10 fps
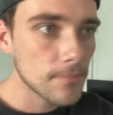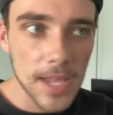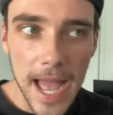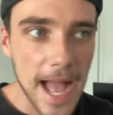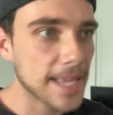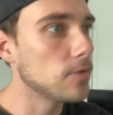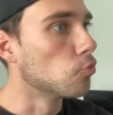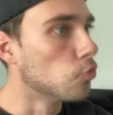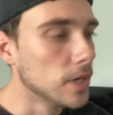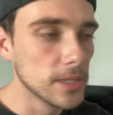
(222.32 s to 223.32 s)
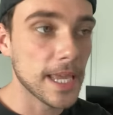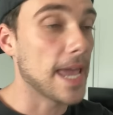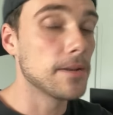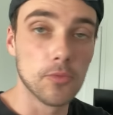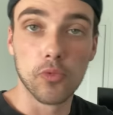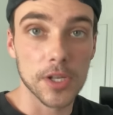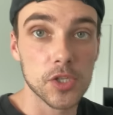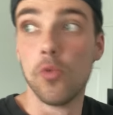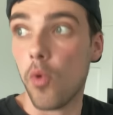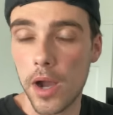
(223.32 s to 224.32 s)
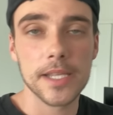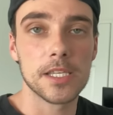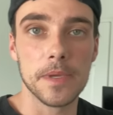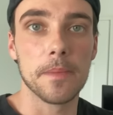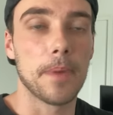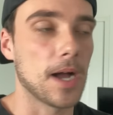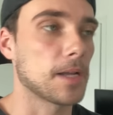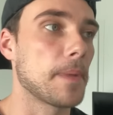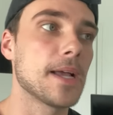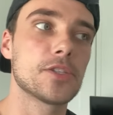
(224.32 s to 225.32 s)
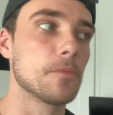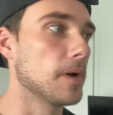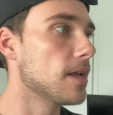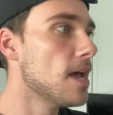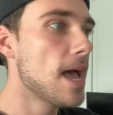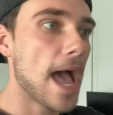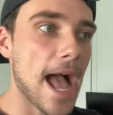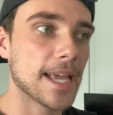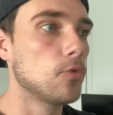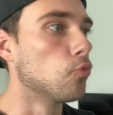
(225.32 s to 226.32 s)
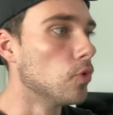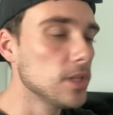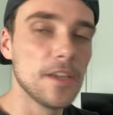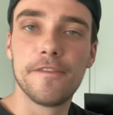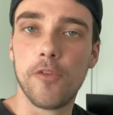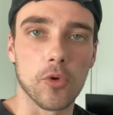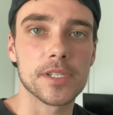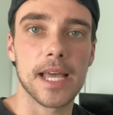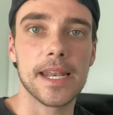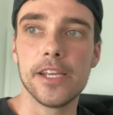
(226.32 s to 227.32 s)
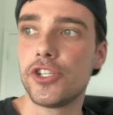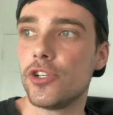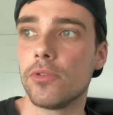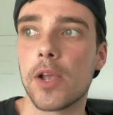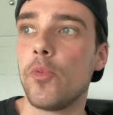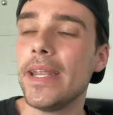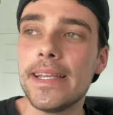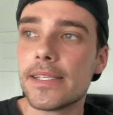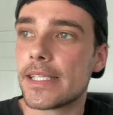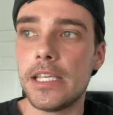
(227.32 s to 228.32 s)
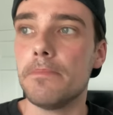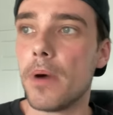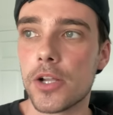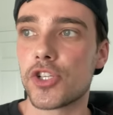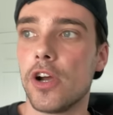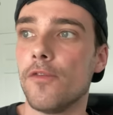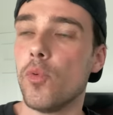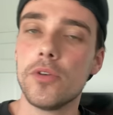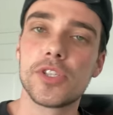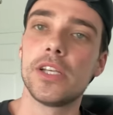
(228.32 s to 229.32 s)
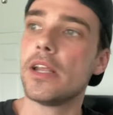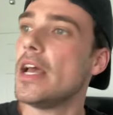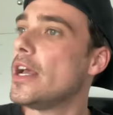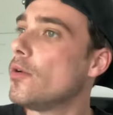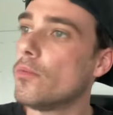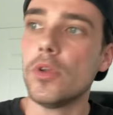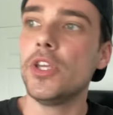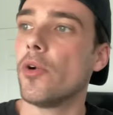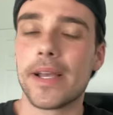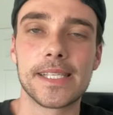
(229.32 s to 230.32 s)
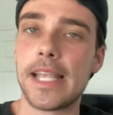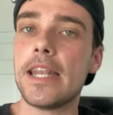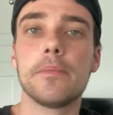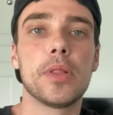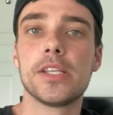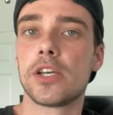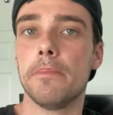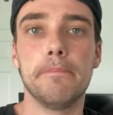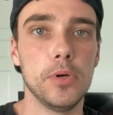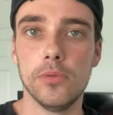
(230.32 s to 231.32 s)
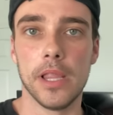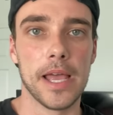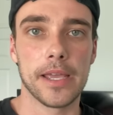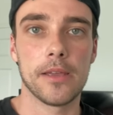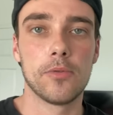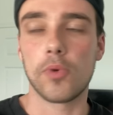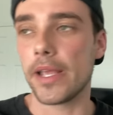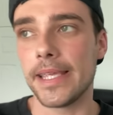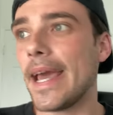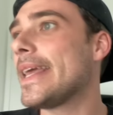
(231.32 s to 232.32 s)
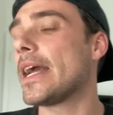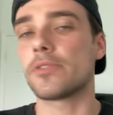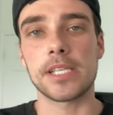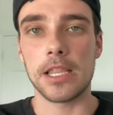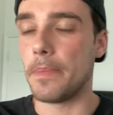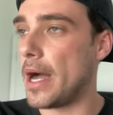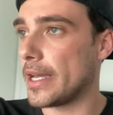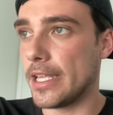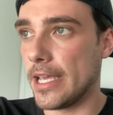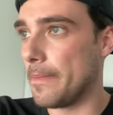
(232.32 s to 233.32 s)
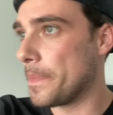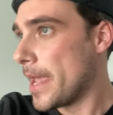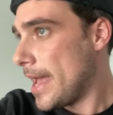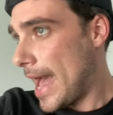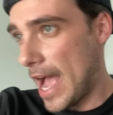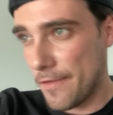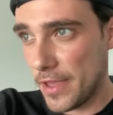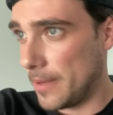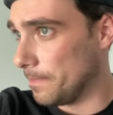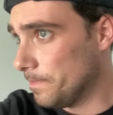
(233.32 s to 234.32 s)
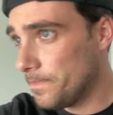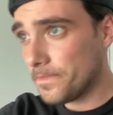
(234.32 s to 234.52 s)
Hackett really, and Russell wanted to be a pocket passer, but Hackett really forced that issue. Like, we didn't see much of Wilson, extending plays on a bootleg, right? Getting outside the pocket and having